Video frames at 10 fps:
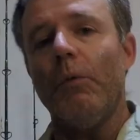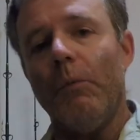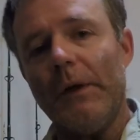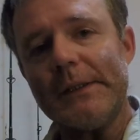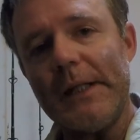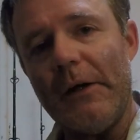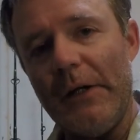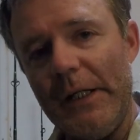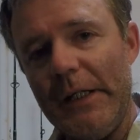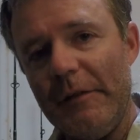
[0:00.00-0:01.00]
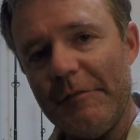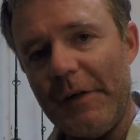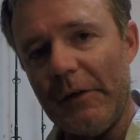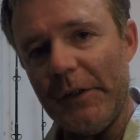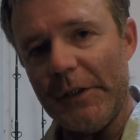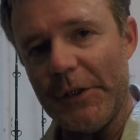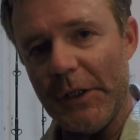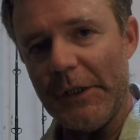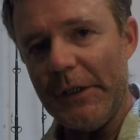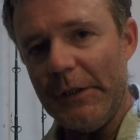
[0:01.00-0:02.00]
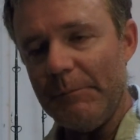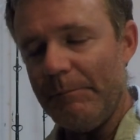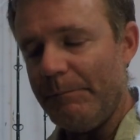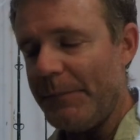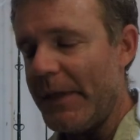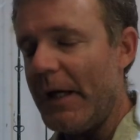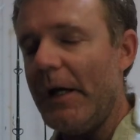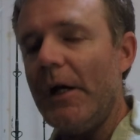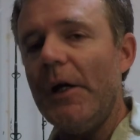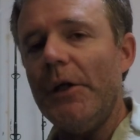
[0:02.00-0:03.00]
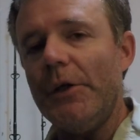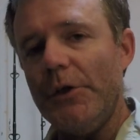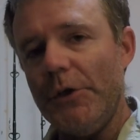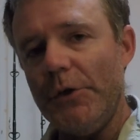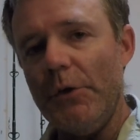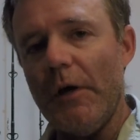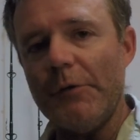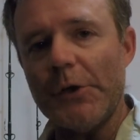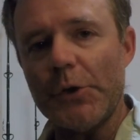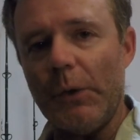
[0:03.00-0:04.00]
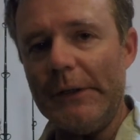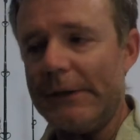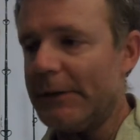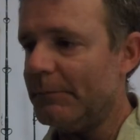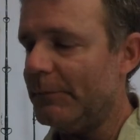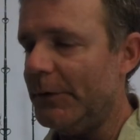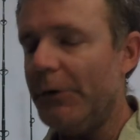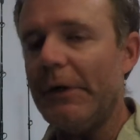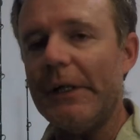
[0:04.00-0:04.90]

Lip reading: Once they are eating fairly good, you have your choice. You can